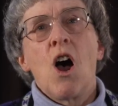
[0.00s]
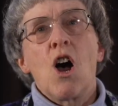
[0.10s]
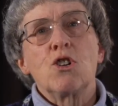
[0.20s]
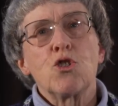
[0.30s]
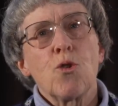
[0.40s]

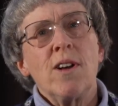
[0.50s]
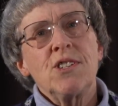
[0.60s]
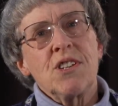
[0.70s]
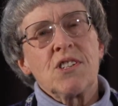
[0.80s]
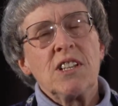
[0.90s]
A
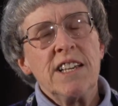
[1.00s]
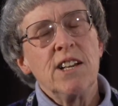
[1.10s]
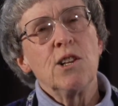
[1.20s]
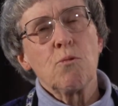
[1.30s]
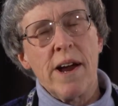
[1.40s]
trust is a
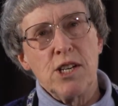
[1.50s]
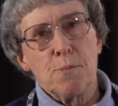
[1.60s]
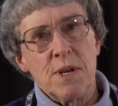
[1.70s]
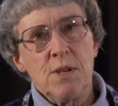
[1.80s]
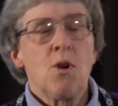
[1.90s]
legal
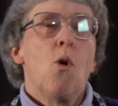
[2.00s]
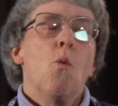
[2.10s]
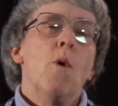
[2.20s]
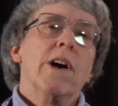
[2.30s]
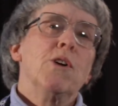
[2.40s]
arrangement
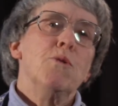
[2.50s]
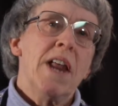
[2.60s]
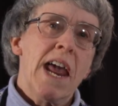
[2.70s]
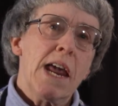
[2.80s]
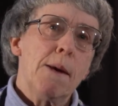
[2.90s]
where you
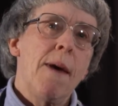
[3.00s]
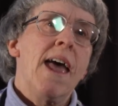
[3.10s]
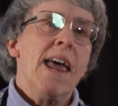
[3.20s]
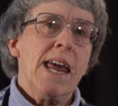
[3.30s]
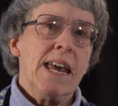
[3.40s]
name
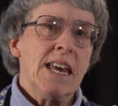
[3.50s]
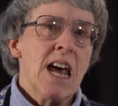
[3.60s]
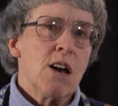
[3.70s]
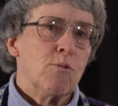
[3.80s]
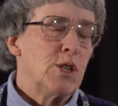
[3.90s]
a
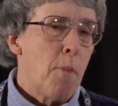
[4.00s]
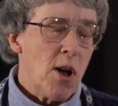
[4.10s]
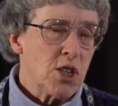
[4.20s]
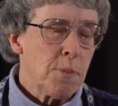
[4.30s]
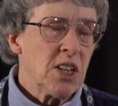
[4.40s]

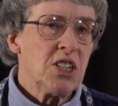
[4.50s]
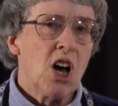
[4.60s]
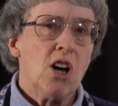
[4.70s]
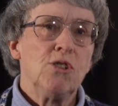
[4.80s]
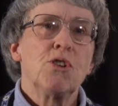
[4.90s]
responsible
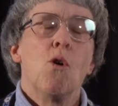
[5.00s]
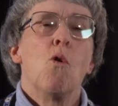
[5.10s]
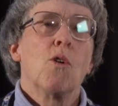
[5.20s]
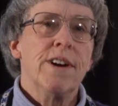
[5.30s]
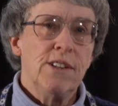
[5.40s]
adult
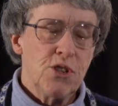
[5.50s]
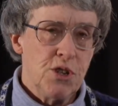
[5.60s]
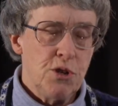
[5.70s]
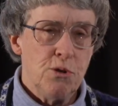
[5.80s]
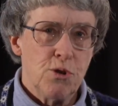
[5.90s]
or an
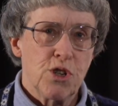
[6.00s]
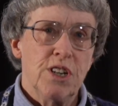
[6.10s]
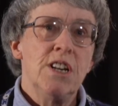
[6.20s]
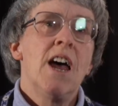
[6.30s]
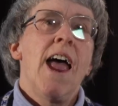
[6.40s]

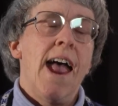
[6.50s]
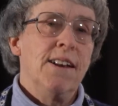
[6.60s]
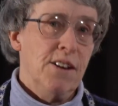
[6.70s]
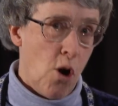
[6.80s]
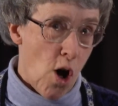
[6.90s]
institution
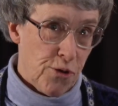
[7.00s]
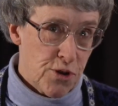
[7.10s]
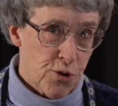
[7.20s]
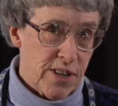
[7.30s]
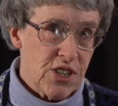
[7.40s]
called the
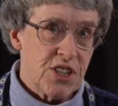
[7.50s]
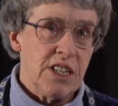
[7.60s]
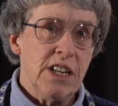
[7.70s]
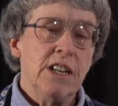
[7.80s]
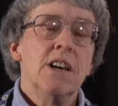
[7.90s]

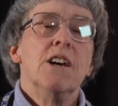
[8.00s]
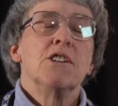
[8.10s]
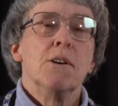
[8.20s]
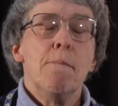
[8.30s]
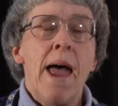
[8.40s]
trustee
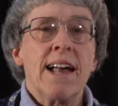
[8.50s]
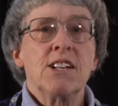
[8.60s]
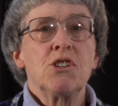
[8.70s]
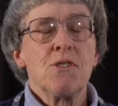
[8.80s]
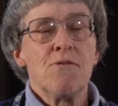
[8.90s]
to
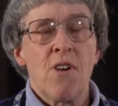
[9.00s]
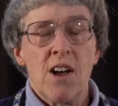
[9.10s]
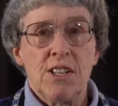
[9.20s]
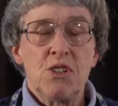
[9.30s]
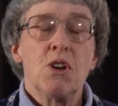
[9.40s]
manage the
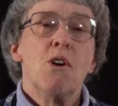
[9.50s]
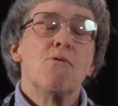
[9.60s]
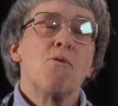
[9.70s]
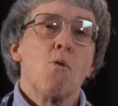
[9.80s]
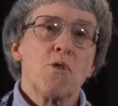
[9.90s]
funds
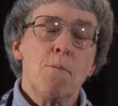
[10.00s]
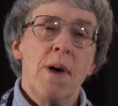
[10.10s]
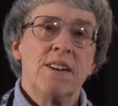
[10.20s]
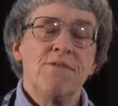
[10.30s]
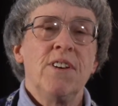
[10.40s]
for the
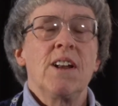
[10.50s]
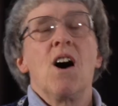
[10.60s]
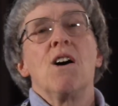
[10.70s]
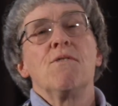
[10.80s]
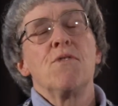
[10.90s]
benefit
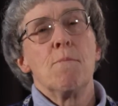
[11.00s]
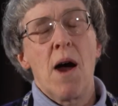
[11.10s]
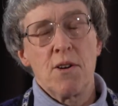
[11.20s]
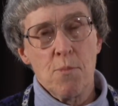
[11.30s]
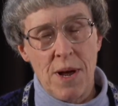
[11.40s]
of the
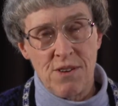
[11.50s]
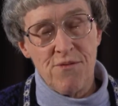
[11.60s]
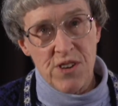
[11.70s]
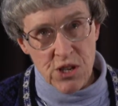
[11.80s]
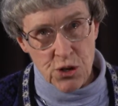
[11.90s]
minor
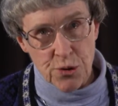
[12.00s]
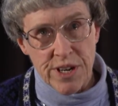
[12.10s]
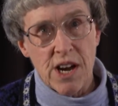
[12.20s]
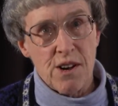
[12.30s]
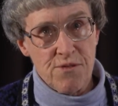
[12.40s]

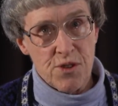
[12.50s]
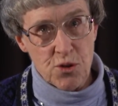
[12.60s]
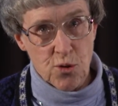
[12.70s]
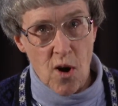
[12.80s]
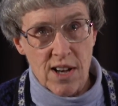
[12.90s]
beneficiary of the
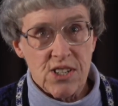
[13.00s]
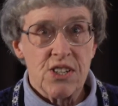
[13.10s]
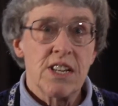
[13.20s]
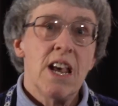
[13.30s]
trust.